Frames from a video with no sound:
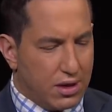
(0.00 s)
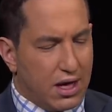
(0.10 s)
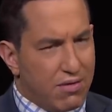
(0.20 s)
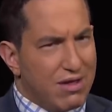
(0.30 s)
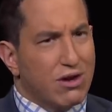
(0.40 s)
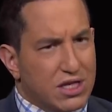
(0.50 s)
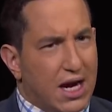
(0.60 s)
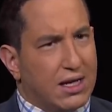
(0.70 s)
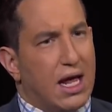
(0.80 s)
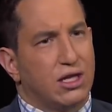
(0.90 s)
in their
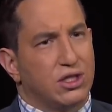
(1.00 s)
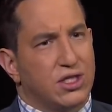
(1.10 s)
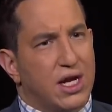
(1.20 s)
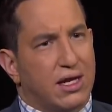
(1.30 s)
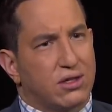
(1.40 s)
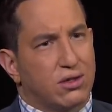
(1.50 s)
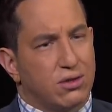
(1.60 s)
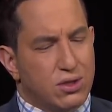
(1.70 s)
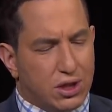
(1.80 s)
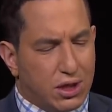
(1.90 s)
technology sector
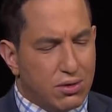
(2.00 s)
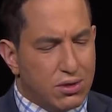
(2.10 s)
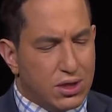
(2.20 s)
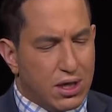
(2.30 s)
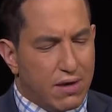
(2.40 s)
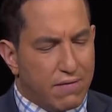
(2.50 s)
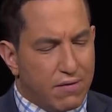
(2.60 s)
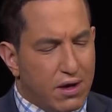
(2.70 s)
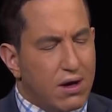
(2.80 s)
who's accused of